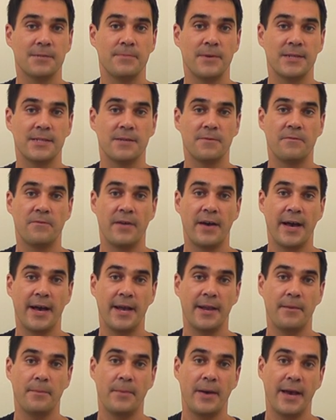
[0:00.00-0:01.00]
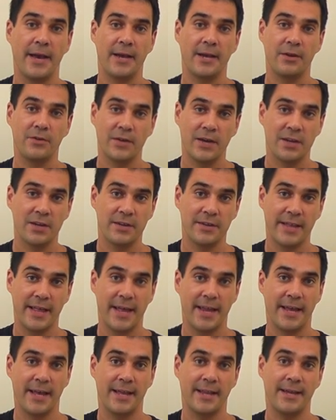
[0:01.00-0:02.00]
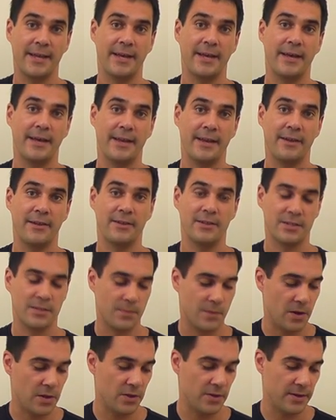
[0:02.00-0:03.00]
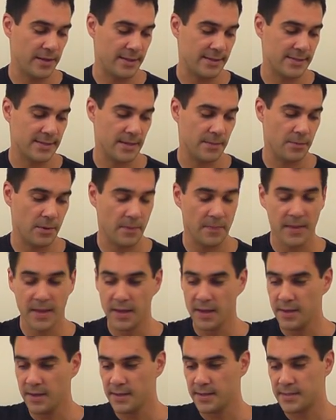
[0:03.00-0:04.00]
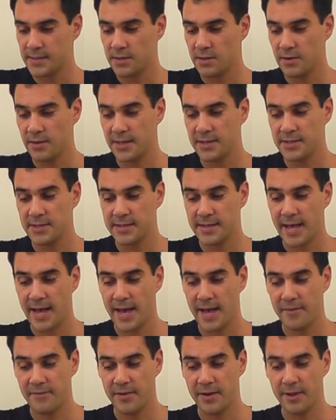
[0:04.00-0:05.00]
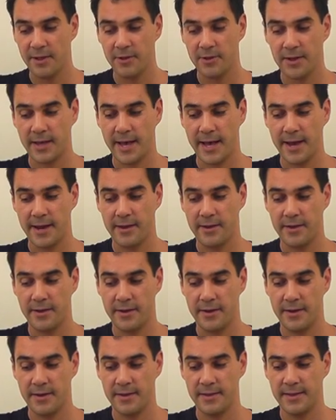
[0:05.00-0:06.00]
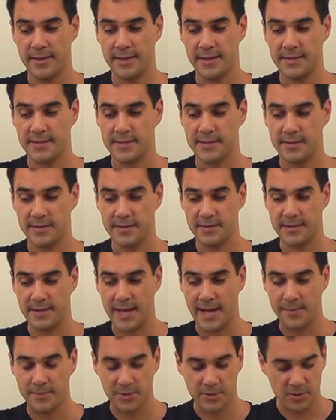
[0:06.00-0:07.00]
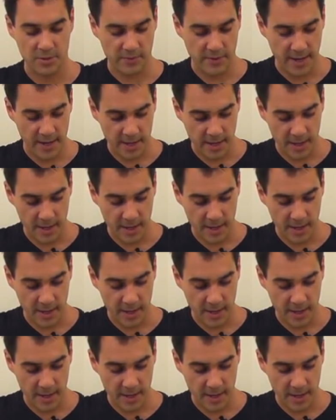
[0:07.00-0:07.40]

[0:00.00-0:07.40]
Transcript: specified by a greater than and a smaller than symbol. So let's just have a look at this tablature right